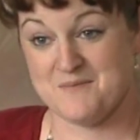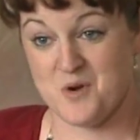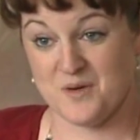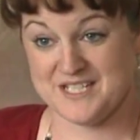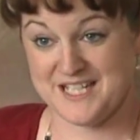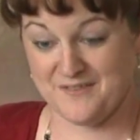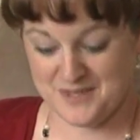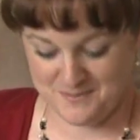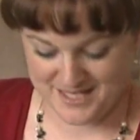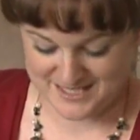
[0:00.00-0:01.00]
am going to
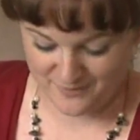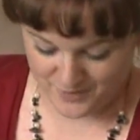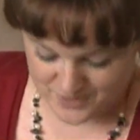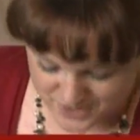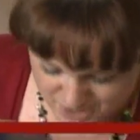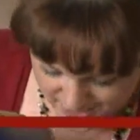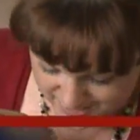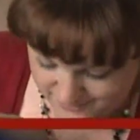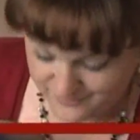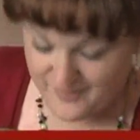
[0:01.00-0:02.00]
give it the best effort to
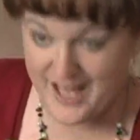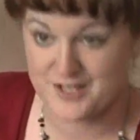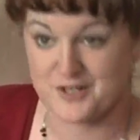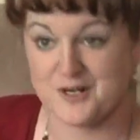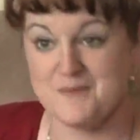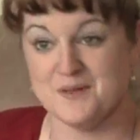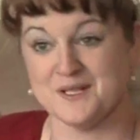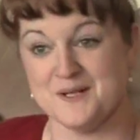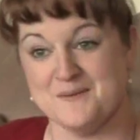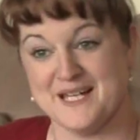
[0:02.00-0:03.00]
try and fatten her up a little